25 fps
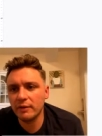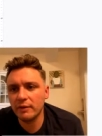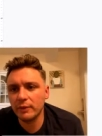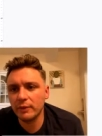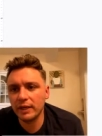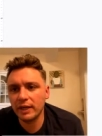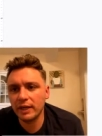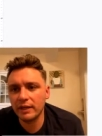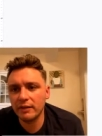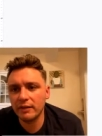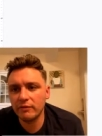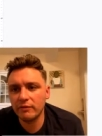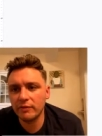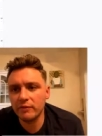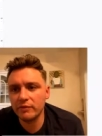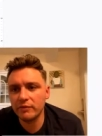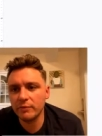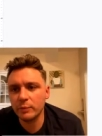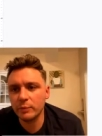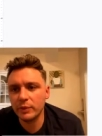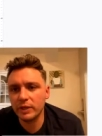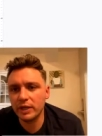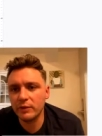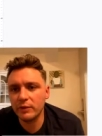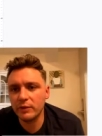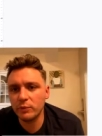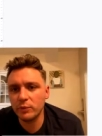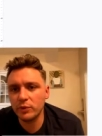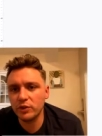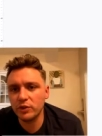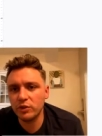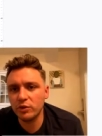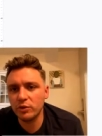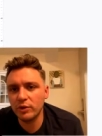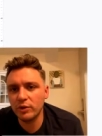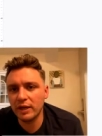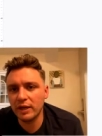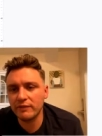we
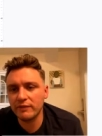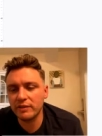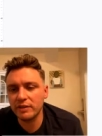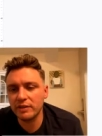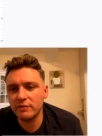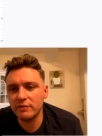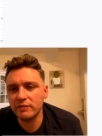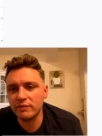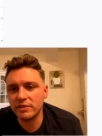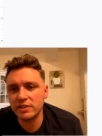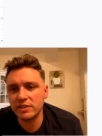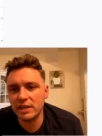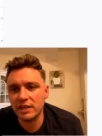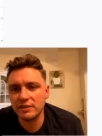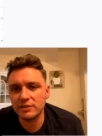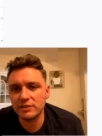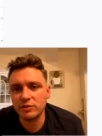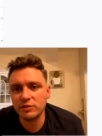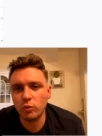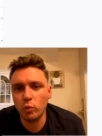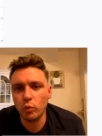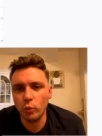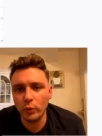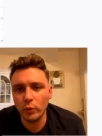do have to emphasize.